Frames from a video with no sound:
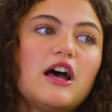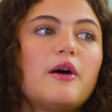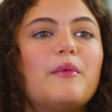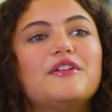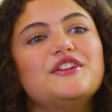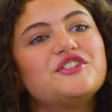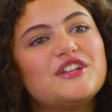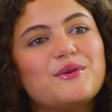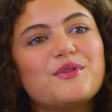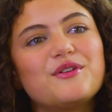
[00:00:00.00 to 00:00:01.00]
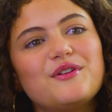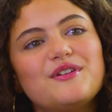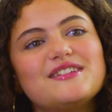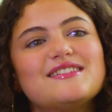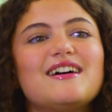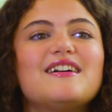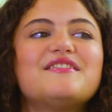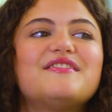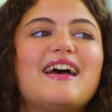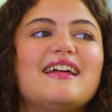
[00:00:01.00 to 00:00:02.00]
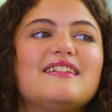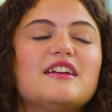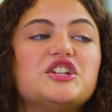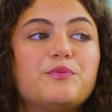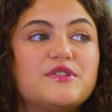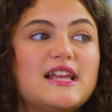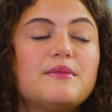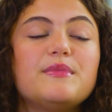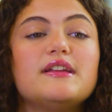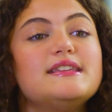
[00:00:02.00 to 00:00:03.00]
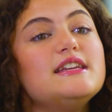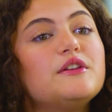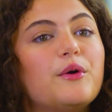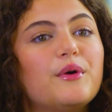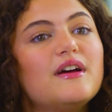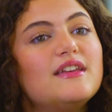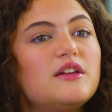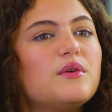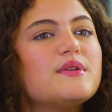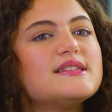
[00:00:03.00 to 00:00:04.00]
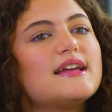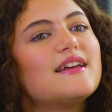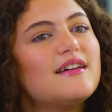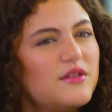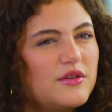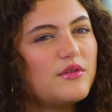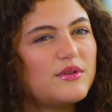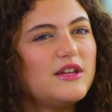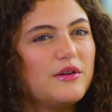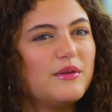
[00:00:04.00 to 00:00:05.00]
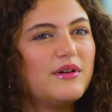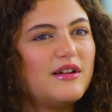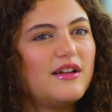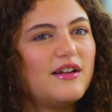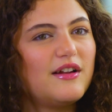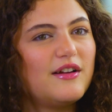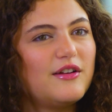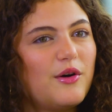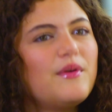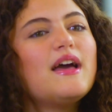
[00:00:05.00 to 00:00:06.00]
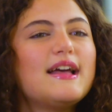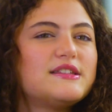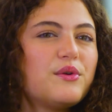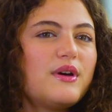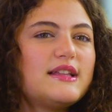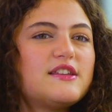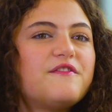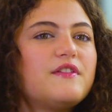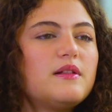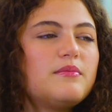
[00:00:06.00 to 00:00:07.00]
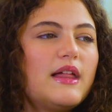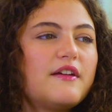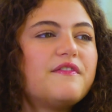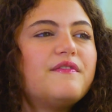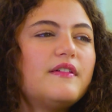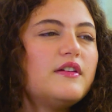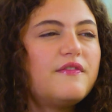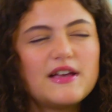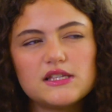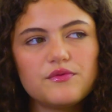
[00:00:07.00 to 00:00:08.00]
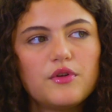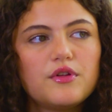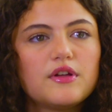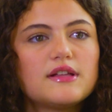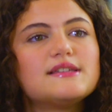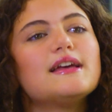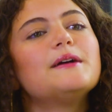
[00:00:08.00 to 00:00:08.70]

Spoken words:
Now I'm auditioning with her and stuff, and she presented me to Kino. Kino is like a Kino. No, it's a film like festival, you could say.